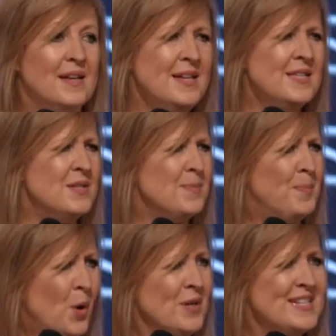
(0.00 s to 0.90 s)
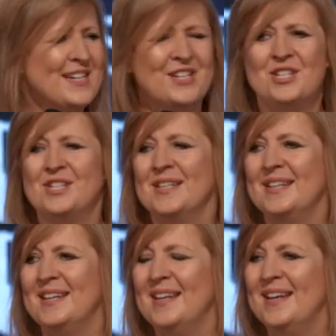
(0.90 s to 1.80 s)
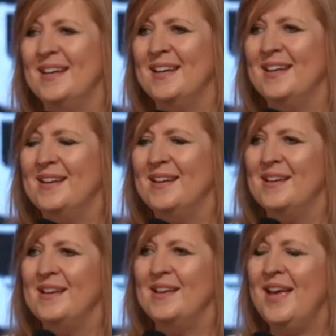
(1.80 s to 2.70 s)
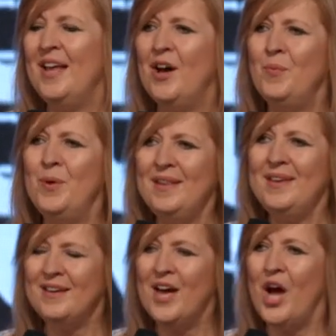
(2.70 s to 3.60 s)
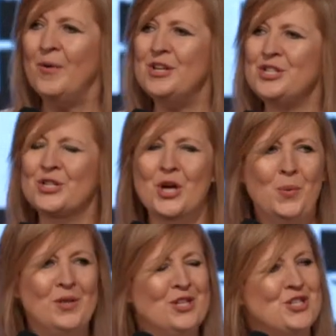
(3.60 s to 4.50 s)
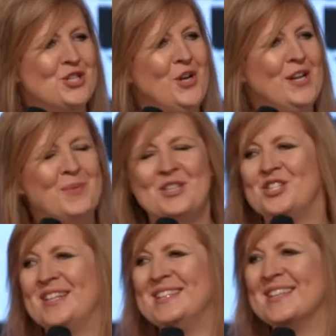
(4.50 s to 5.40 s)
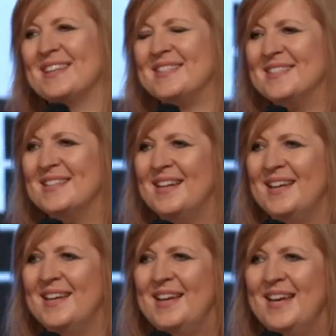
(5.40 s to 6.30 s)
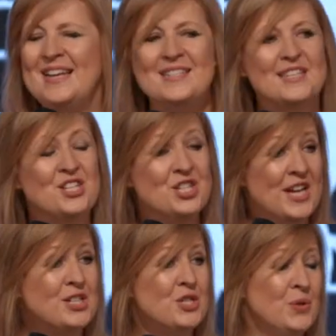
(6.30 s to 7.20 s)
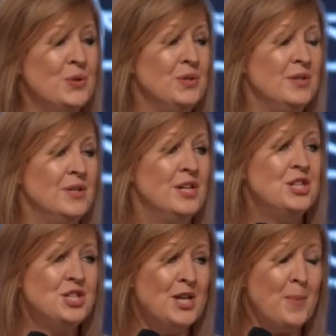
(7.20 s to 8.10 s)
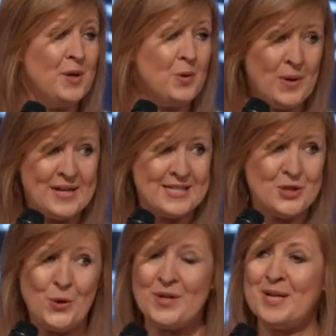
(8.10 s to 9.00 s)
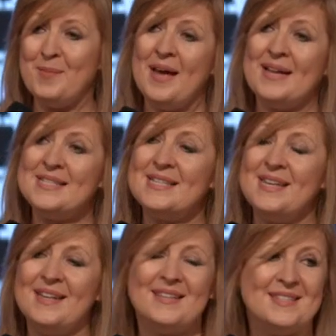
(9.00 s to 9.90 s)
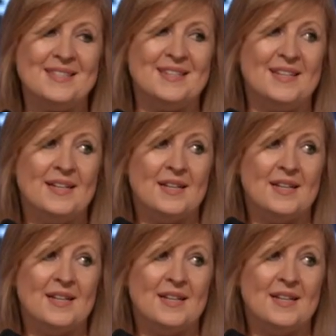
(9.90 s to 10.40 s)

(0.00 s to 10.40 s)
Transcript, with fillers: is bondage. And I really encourage you go on the journey with Jesus. He's a gentle shepherd when he's talking about his kids.